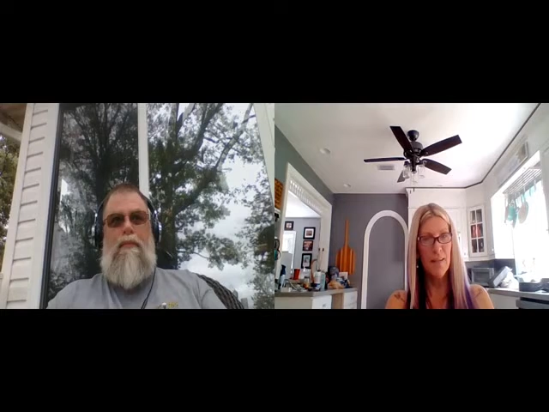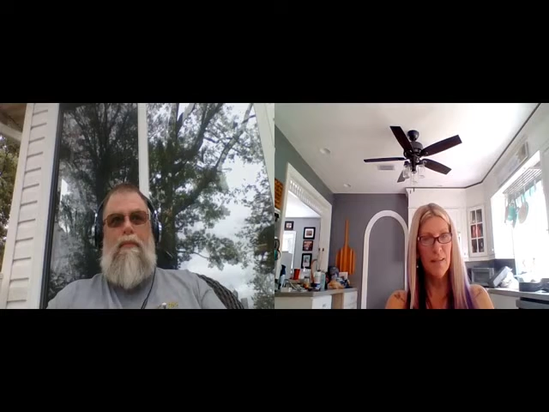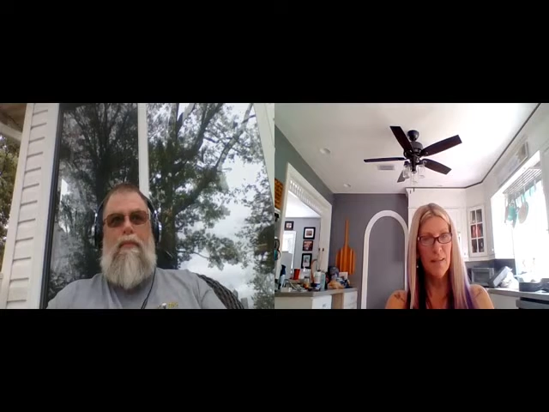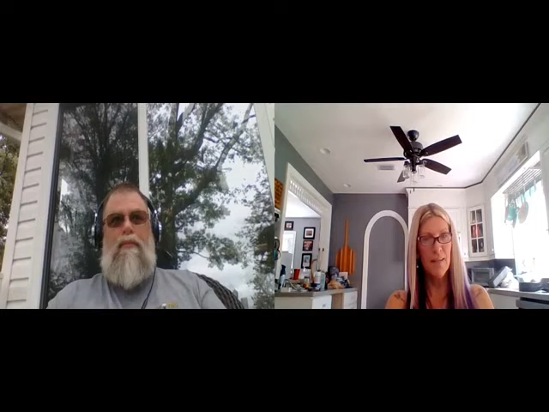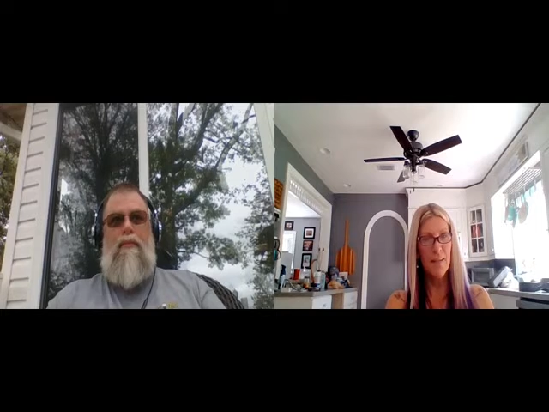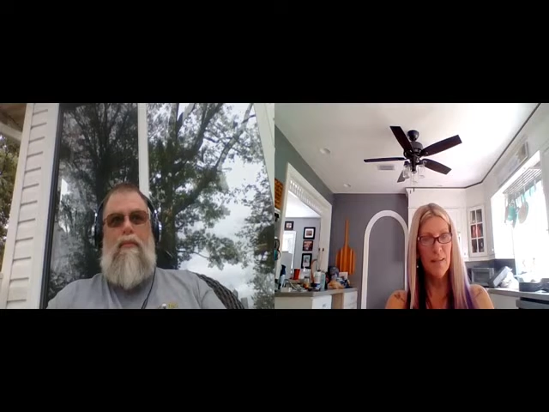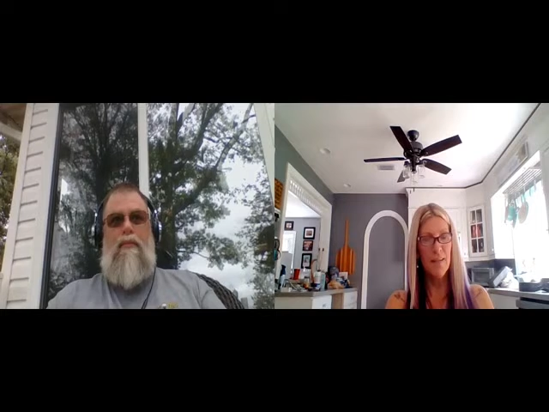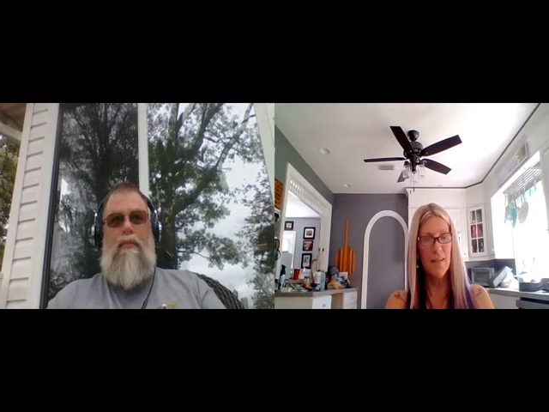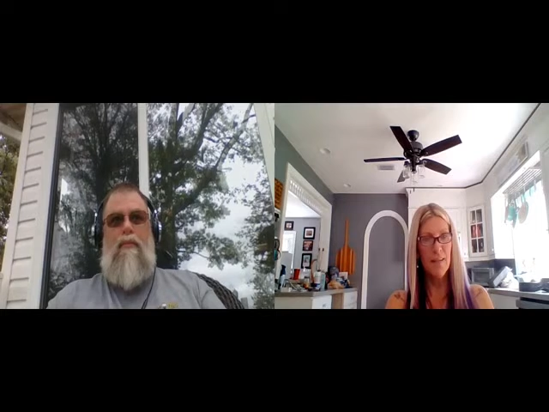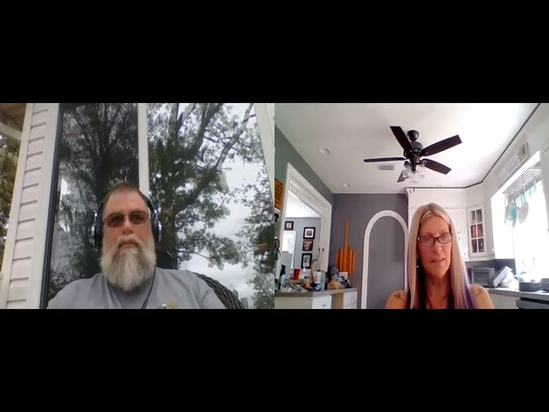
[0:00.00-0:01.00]

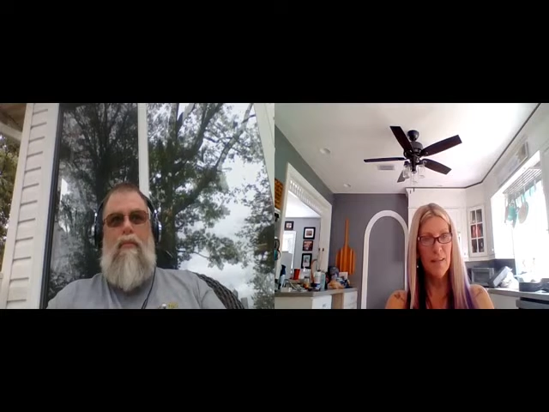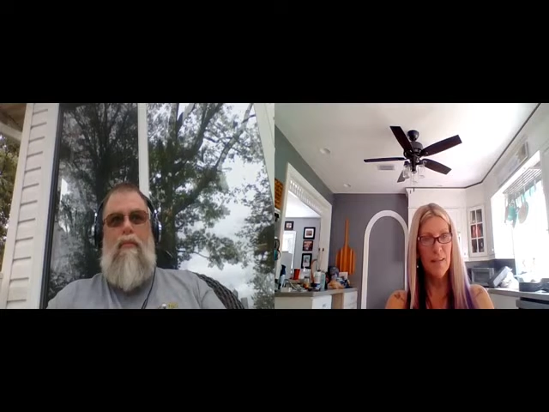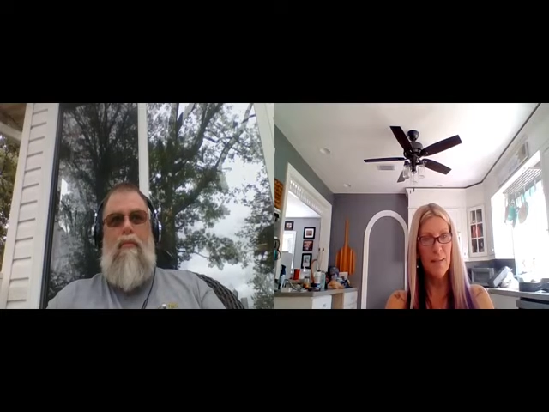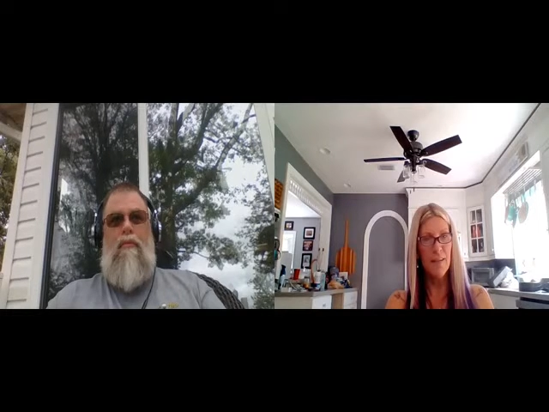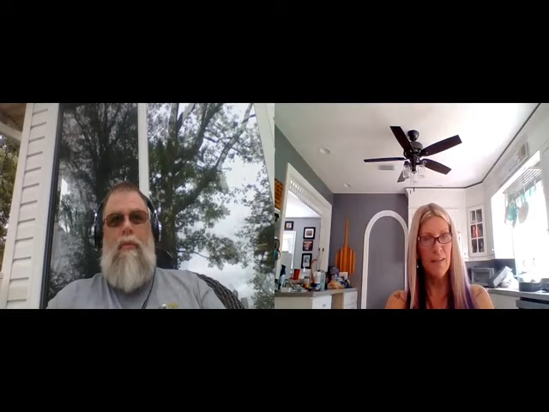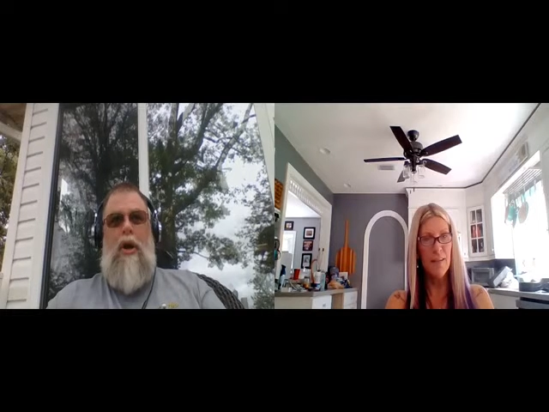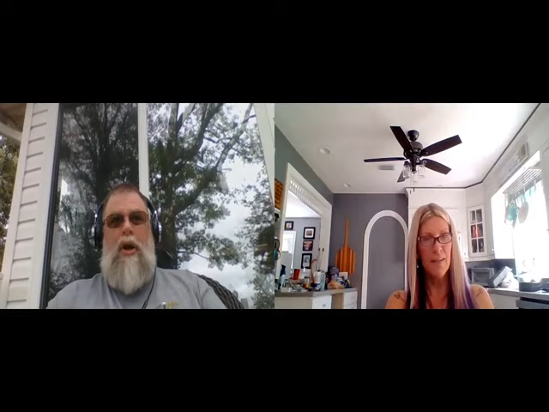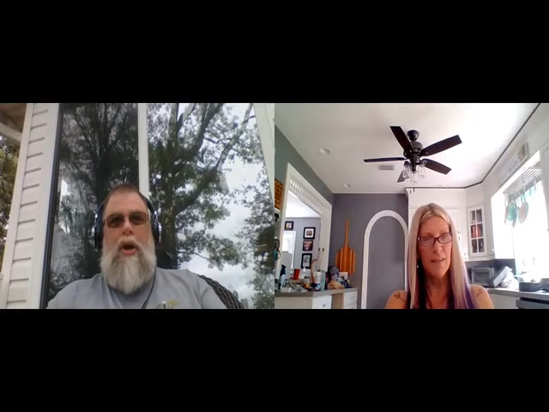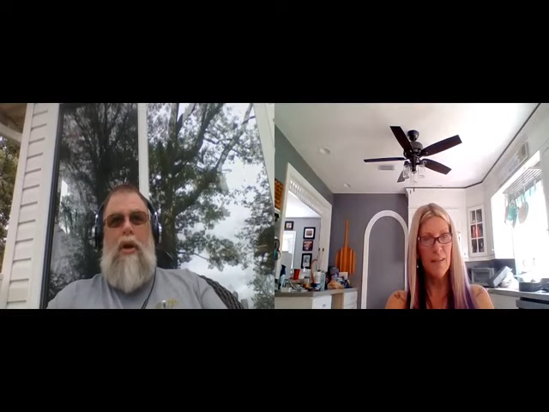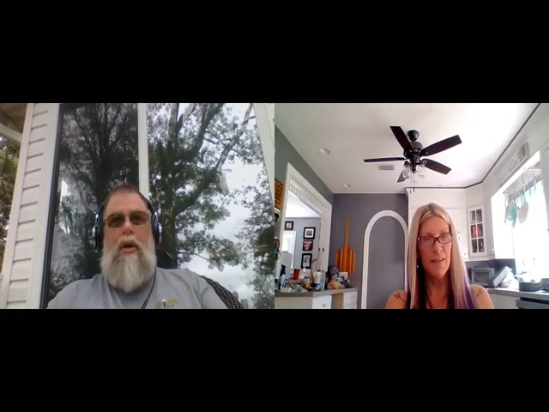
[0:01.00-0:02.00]

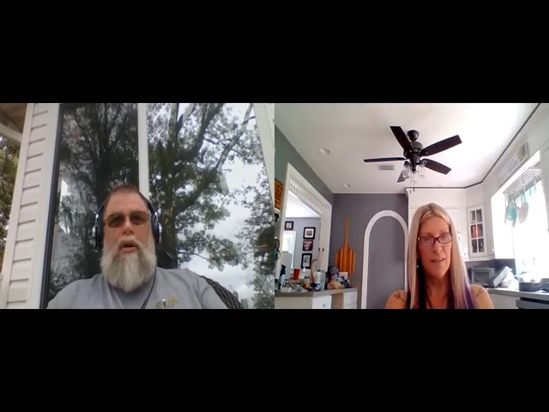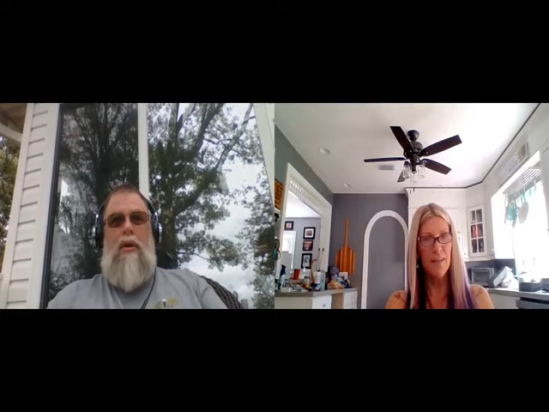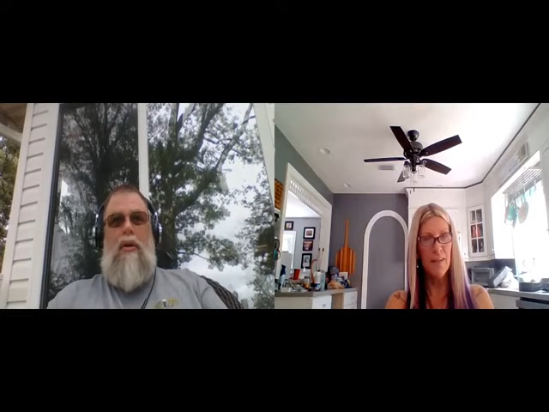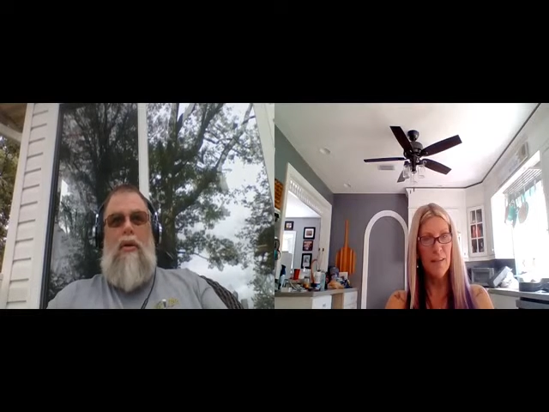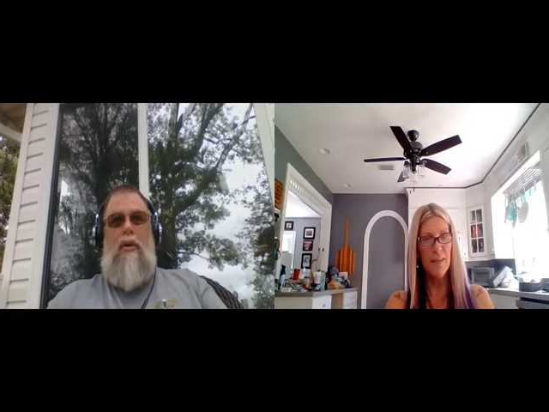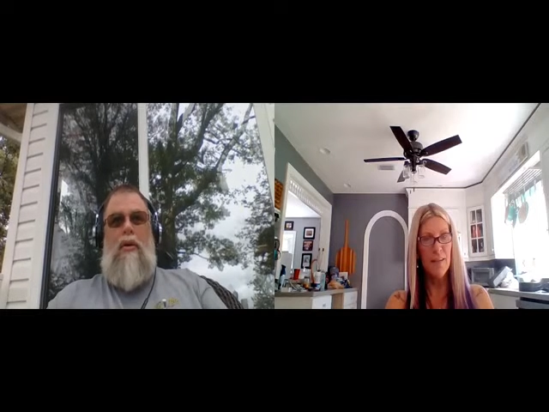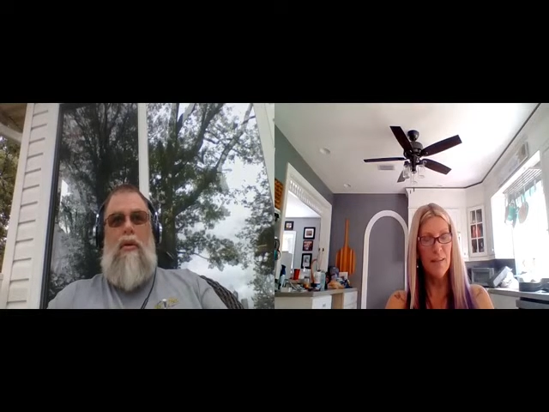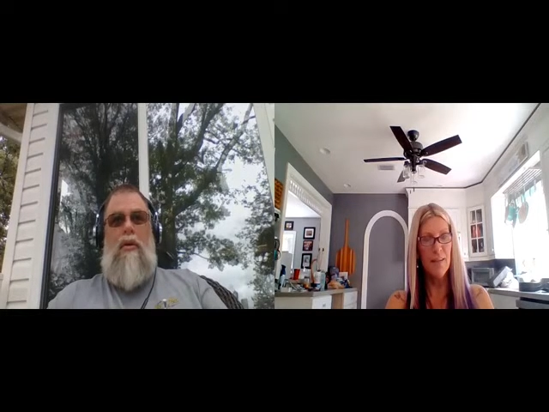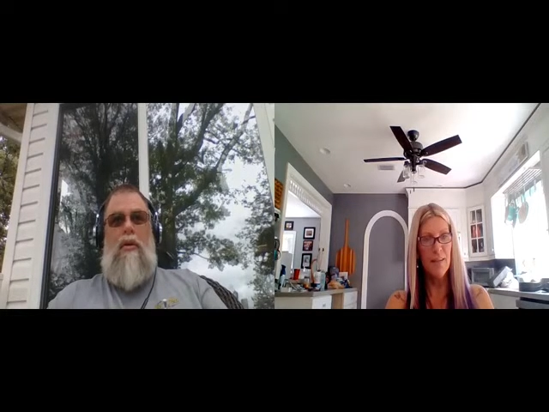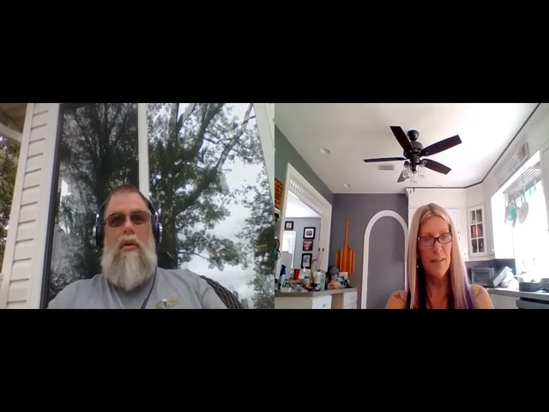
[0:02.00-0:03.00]

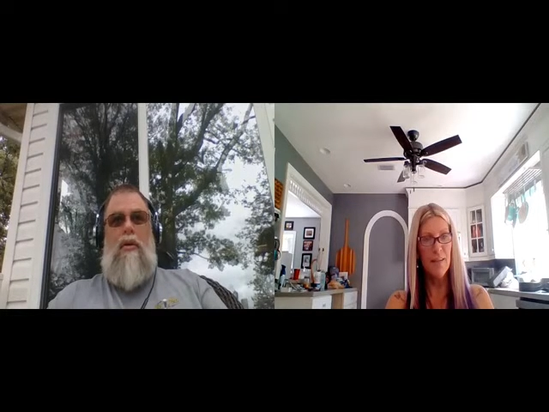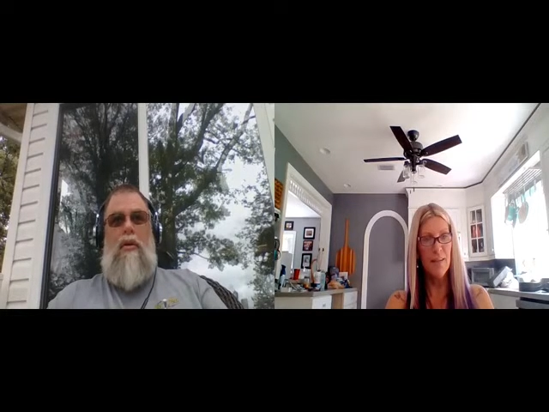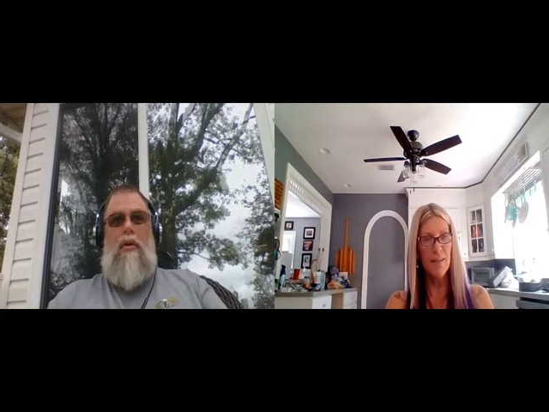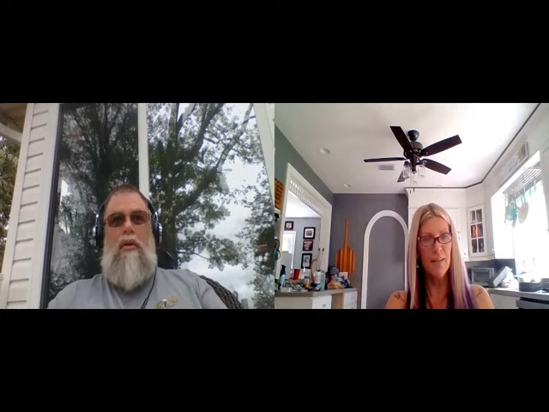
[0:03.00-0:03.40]
(no one is talking)